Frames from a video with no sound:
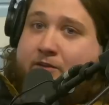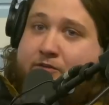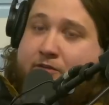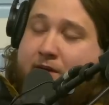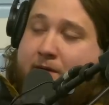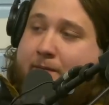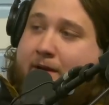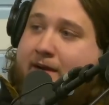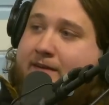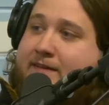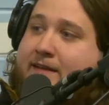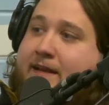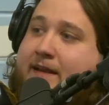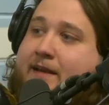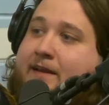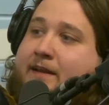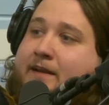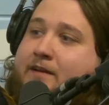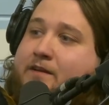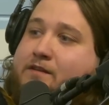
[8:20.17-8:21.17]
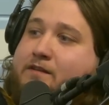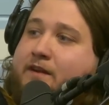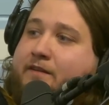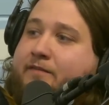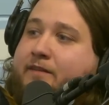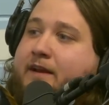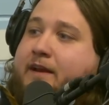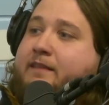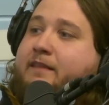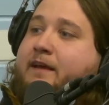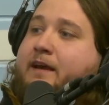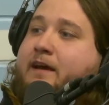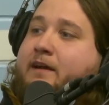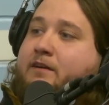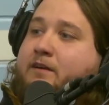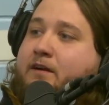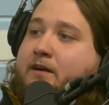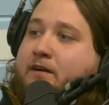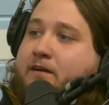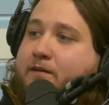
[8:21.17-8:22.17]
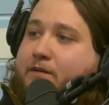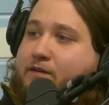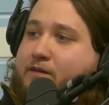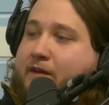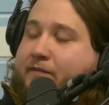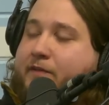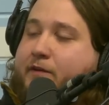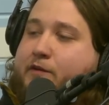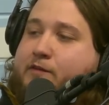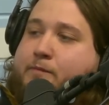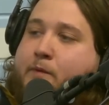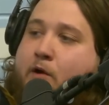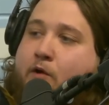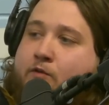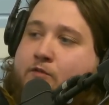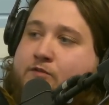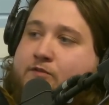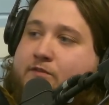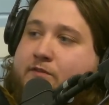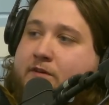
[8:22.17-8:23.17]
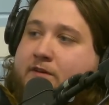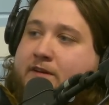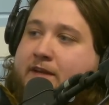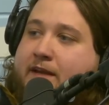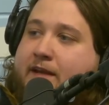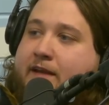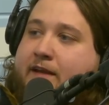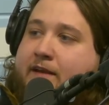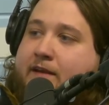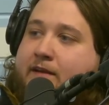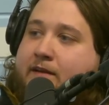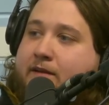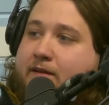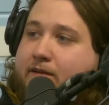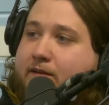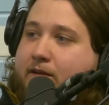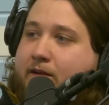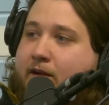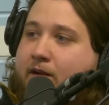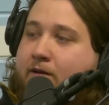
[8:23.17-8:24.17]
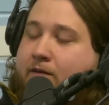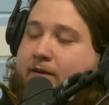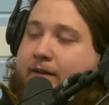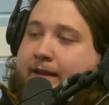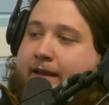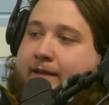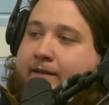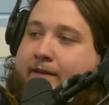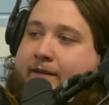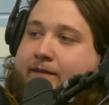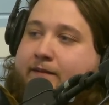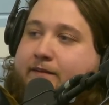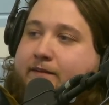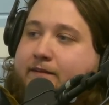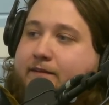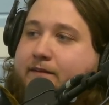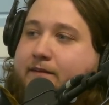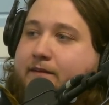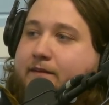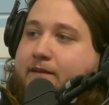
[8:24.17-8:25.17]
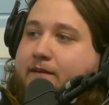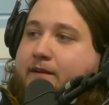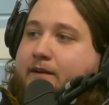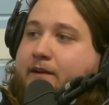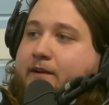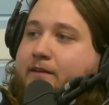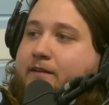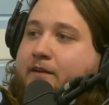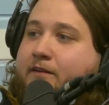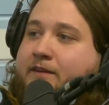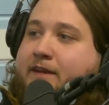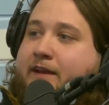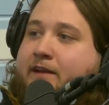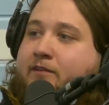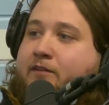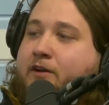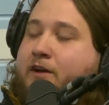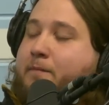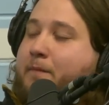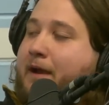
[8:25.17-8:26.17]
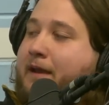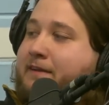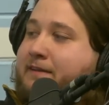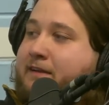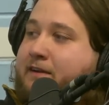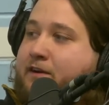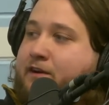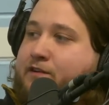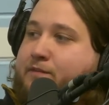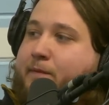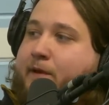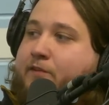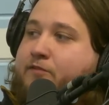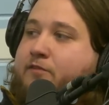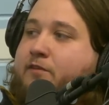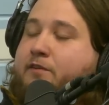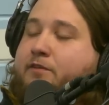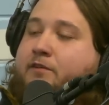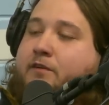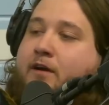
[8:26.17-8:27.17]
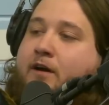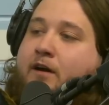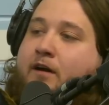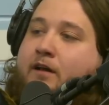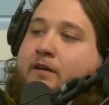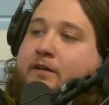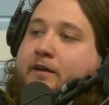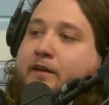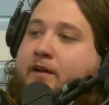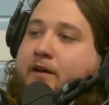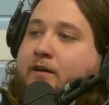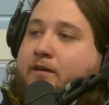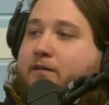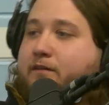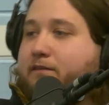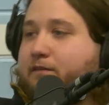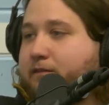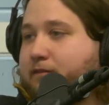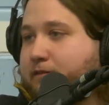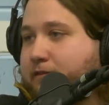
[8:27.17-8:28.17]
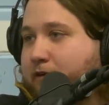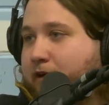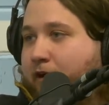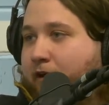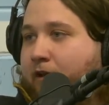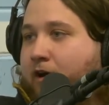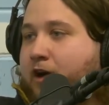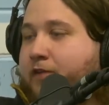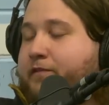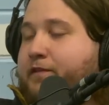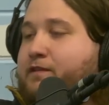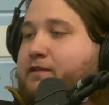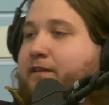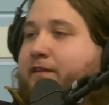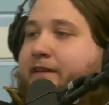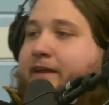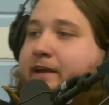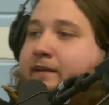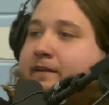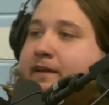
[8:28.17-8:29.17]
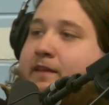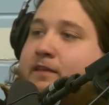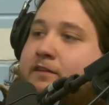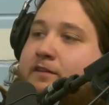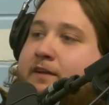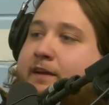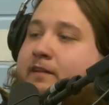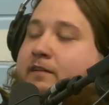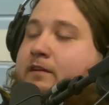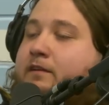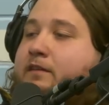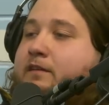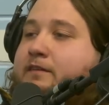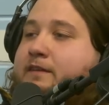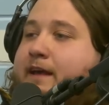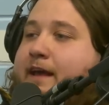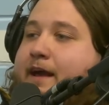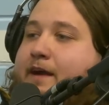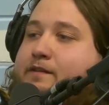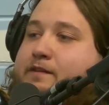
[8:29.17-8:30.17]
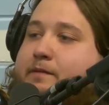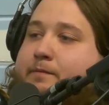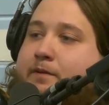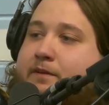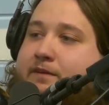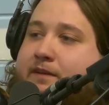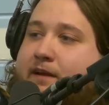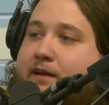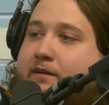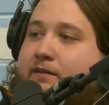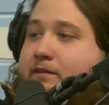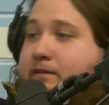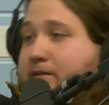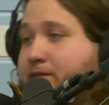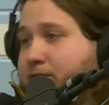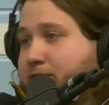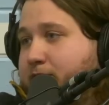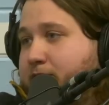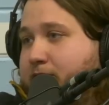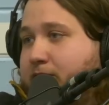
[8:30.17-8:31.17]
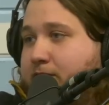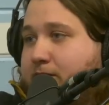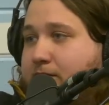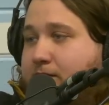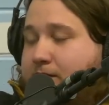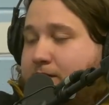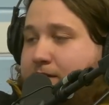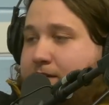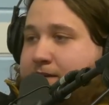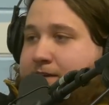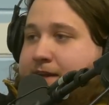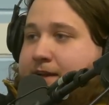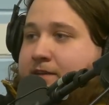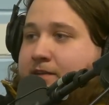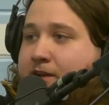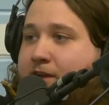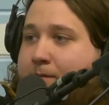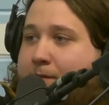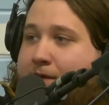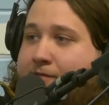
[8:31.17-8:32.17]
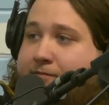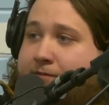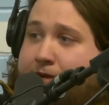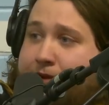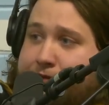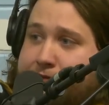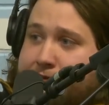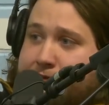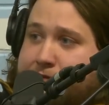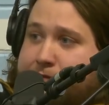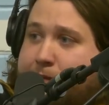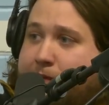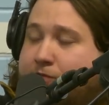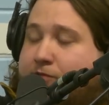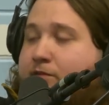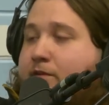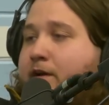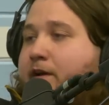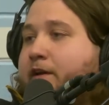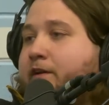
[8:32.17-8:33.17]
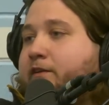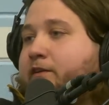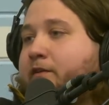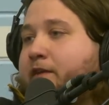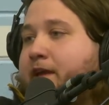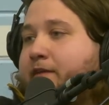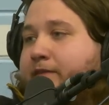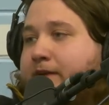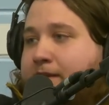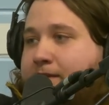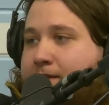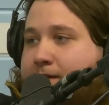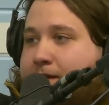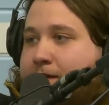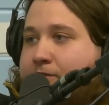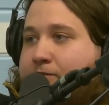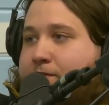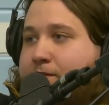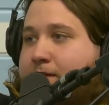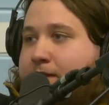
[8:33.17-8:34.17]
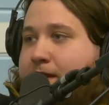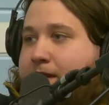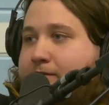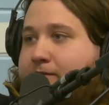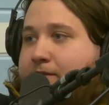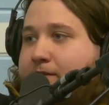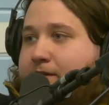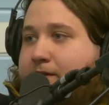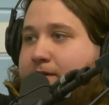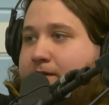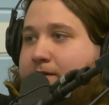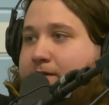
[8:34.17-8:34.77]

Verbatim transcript: sure I'm not taking in stuff like that or stuff that was poached or taken, you know, illegally. They'll take a look at my deers, make sure they're all, you know, all harvested legally. They'll take a look at the tags I put down, take a look at my freezers, make sure I don't have anything I shouldn't have in there.